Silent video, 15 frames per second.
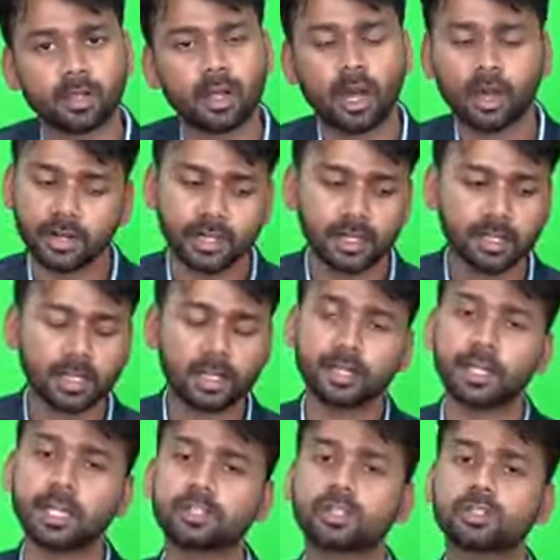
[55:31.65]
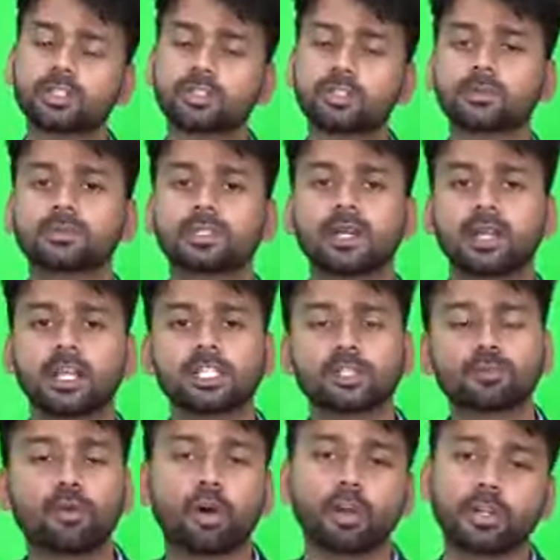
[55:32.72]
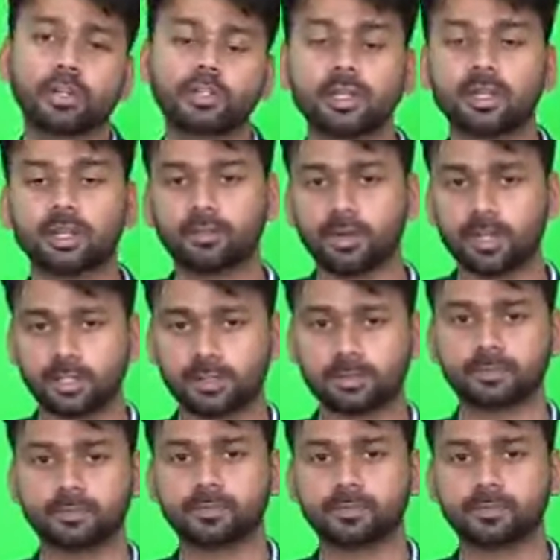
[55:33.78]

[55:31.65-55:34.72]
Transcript: Our irrigation systems are exploiting the rivers.